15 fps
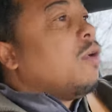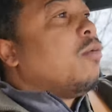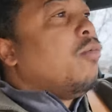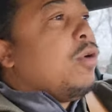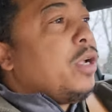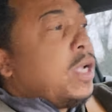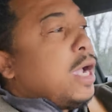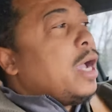
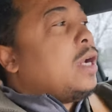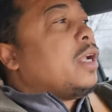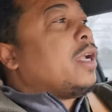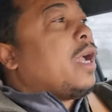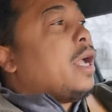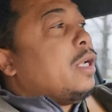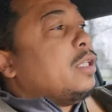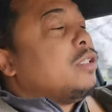We kind of
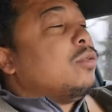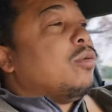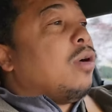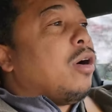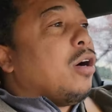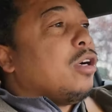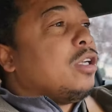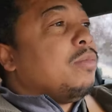got into an
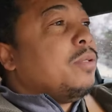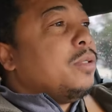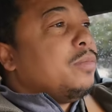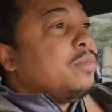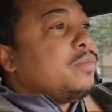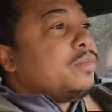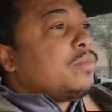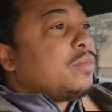argument
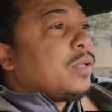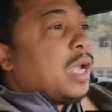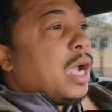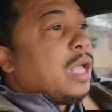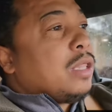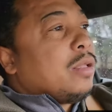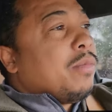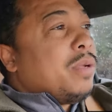
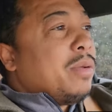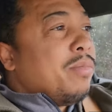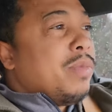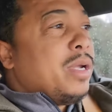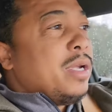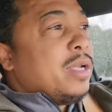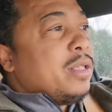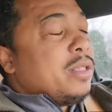after me
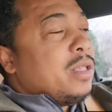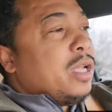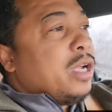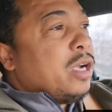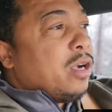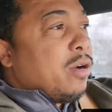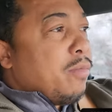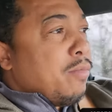being
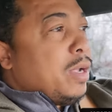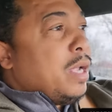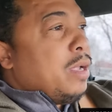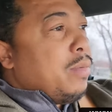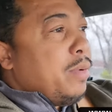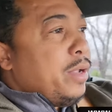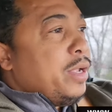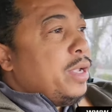there
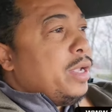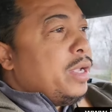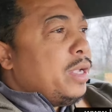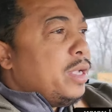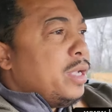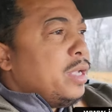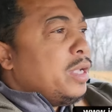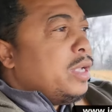maybe
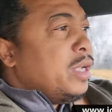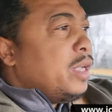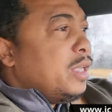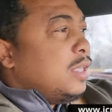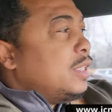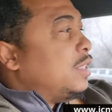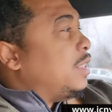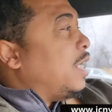
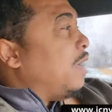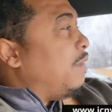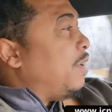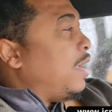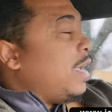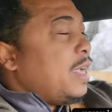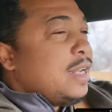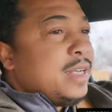
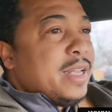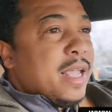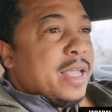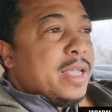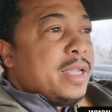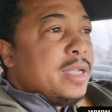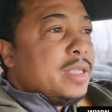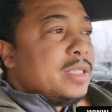7-8
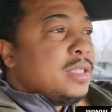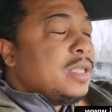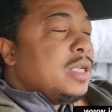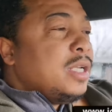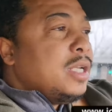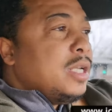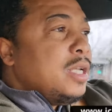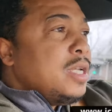days,
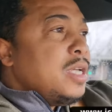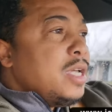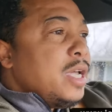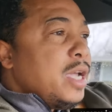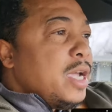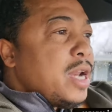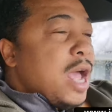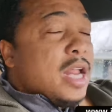
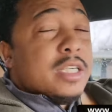and I